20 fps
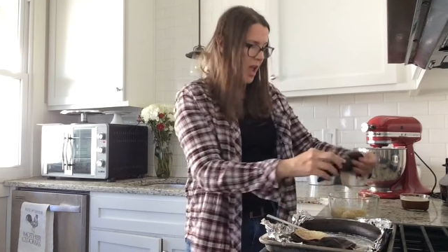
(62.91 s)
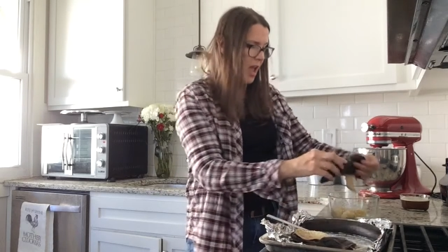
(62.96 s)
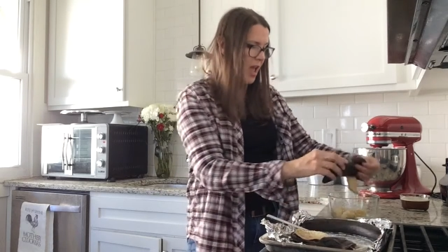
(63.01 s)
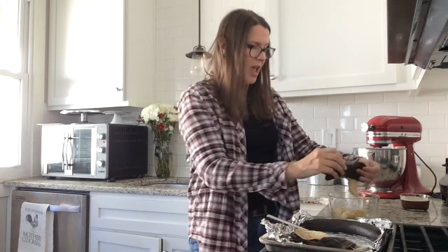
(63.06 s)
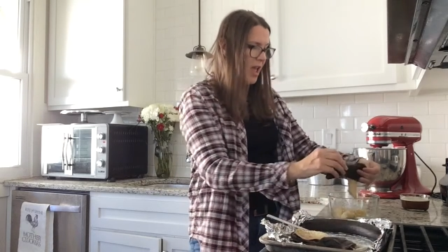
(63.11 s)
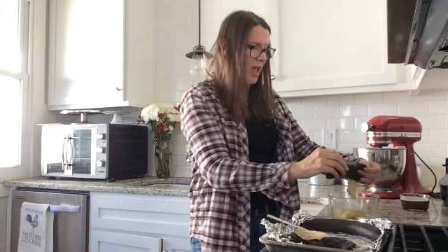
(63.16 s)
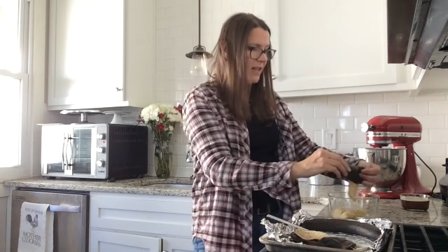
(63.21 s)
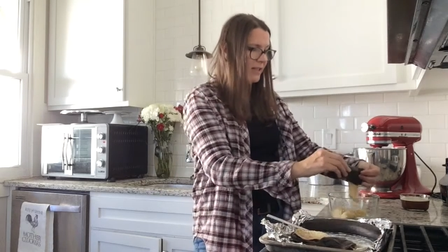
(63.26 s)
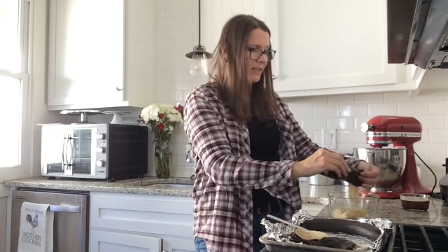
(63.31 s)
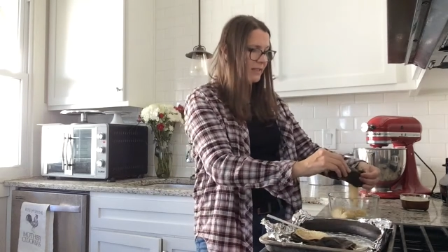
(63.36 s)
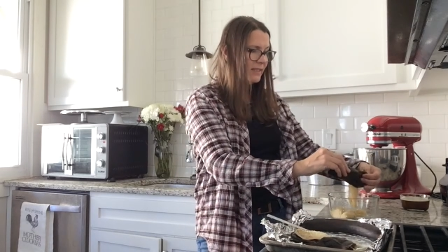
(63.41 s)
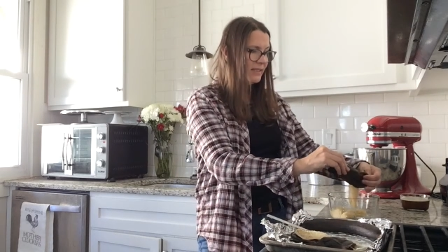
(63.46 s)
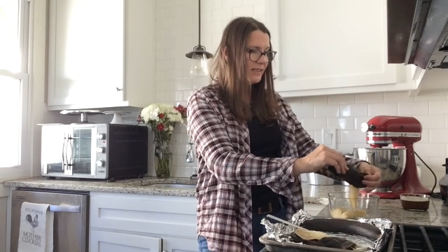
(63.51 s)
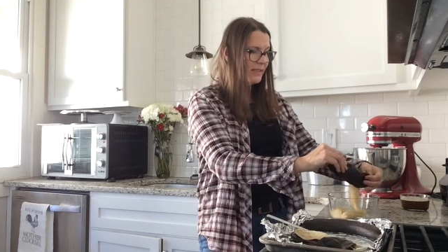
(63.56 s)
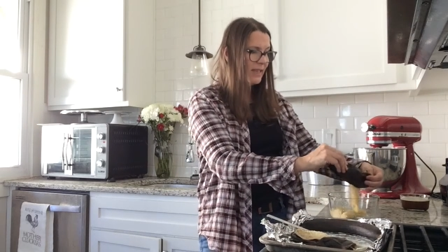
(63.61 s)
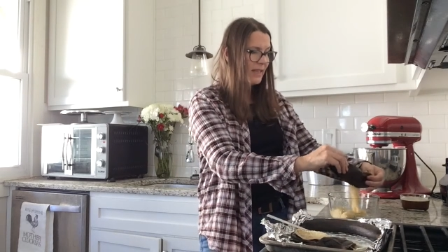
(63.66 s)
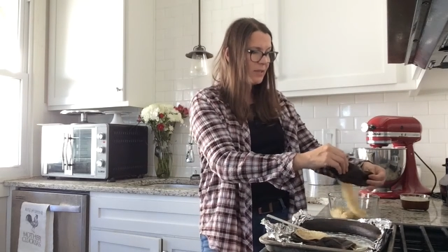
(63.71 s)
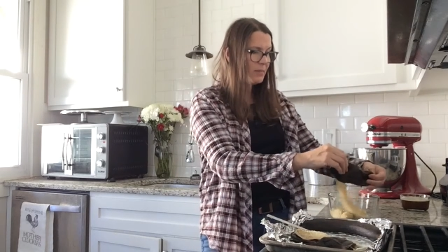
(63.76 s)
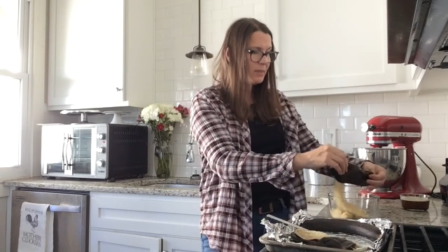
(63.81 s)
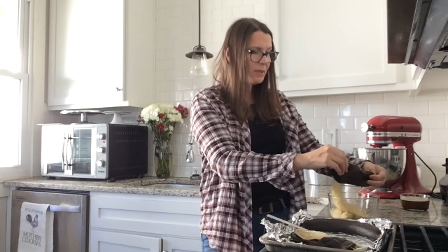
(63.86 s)
and
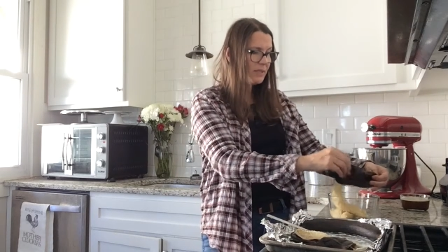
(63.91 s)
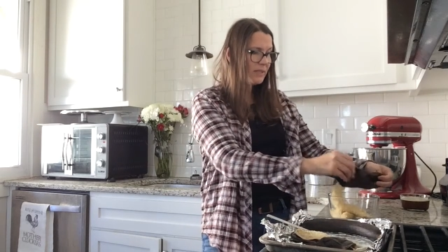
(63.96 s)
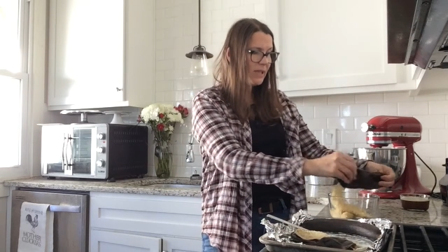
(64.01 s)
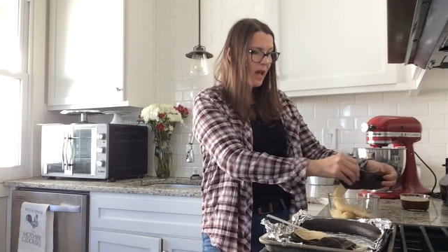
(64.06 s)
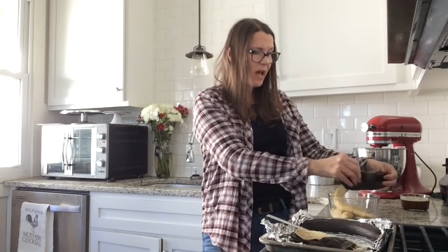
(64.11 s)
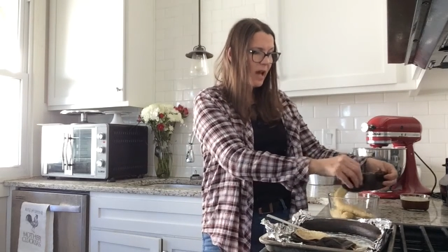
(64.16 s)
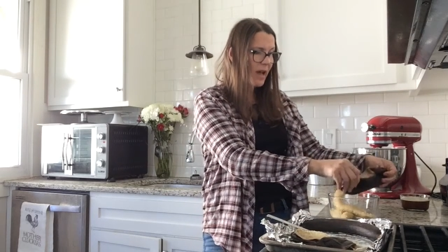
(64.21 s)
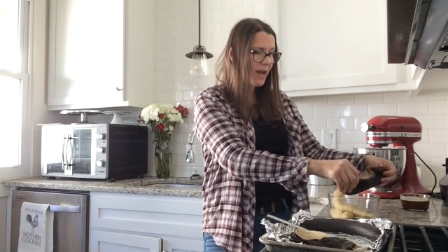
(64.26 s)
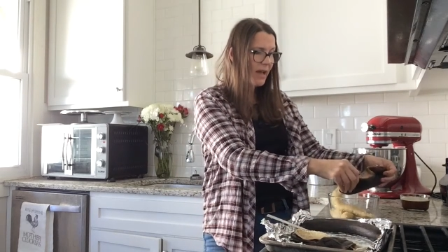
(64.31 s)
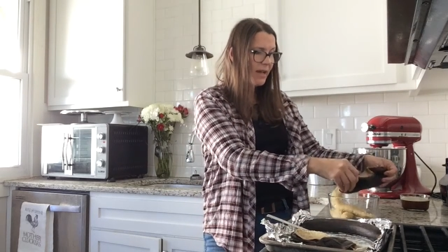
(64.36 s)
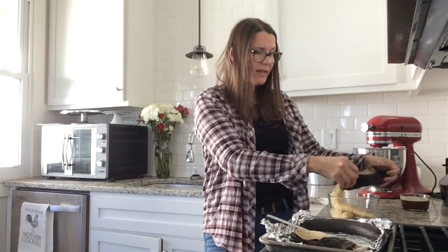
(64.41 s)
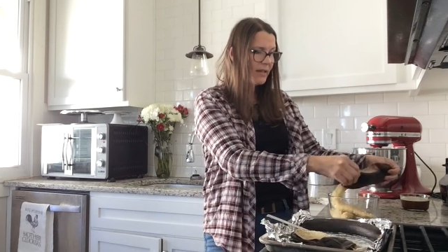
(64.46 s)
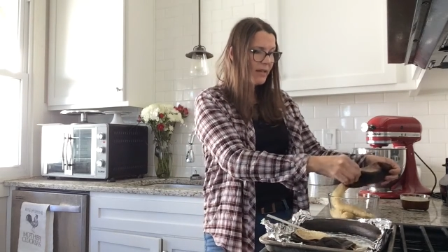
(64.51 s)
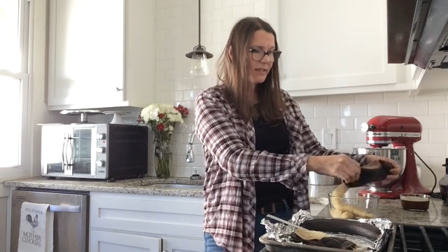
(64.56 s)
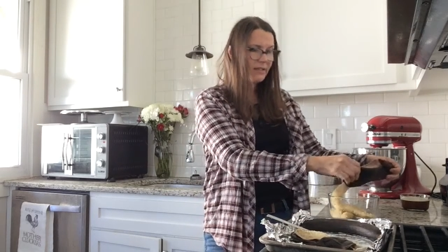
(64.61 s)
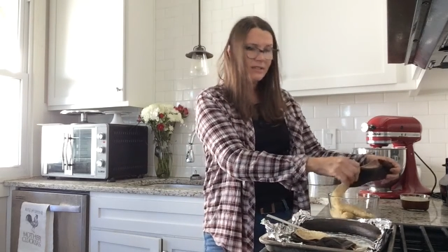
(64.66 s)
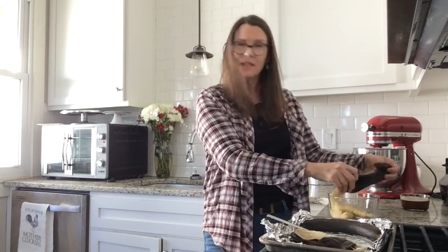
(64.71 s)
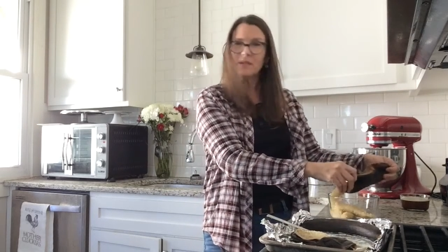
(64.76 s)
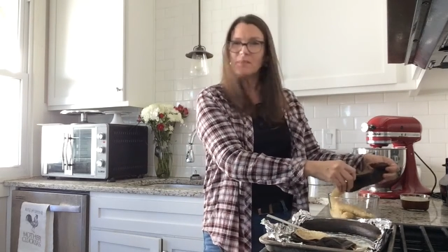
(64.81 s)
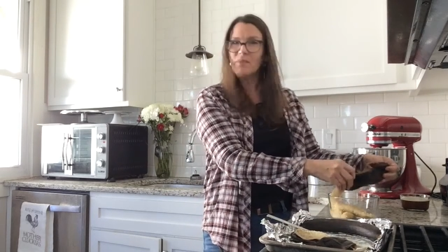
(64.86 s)
set them aside
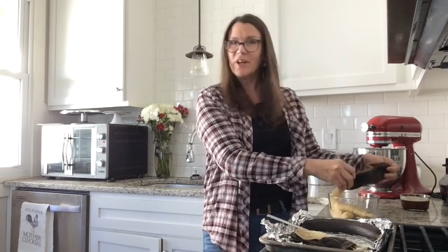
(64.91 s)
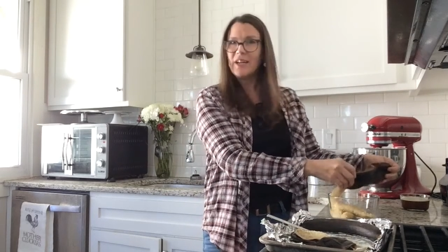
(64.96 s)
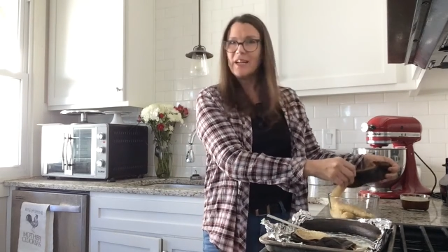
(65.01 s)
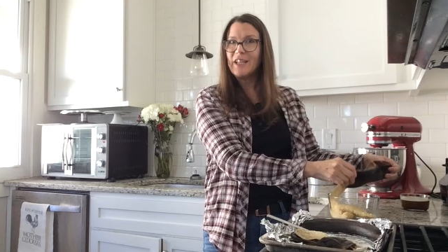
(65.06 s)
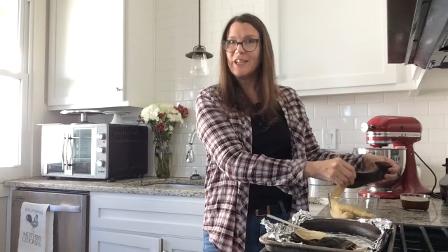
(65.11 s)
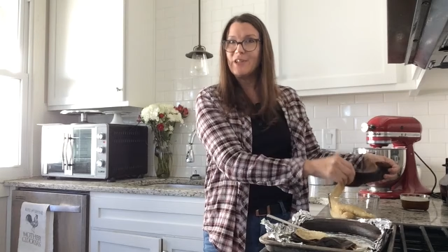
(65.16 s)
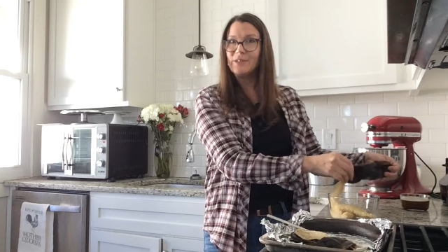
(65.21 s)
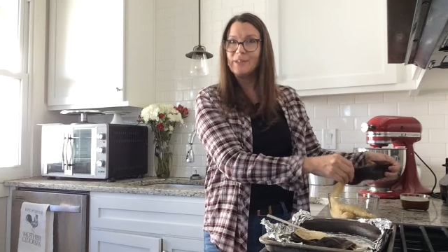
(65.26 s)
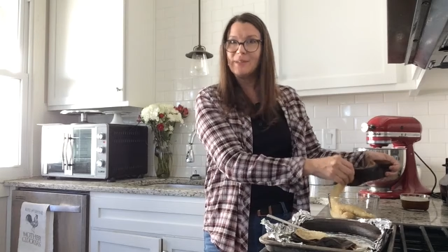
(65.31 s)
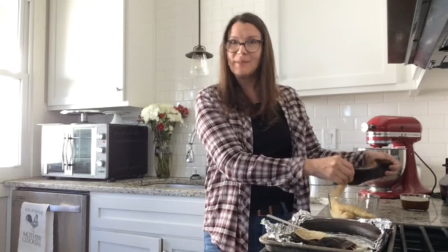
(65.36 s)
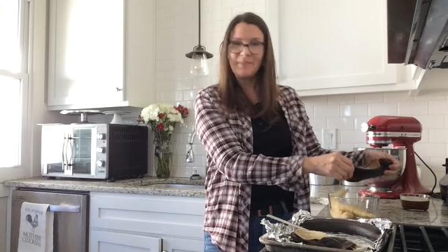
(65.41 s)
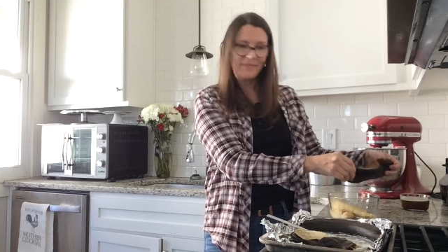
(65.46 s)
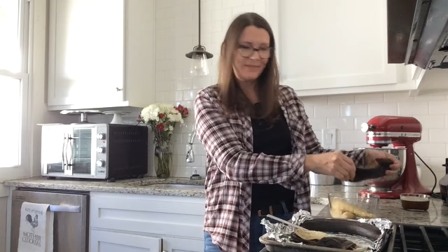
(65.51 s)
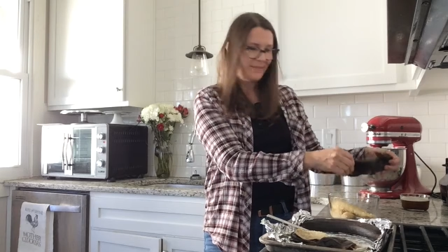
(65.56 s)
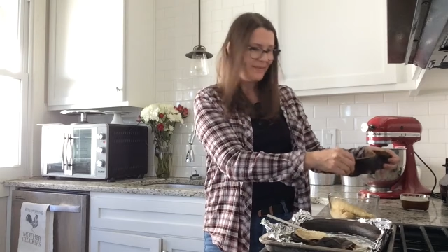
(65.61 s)
until I'm ready to use them.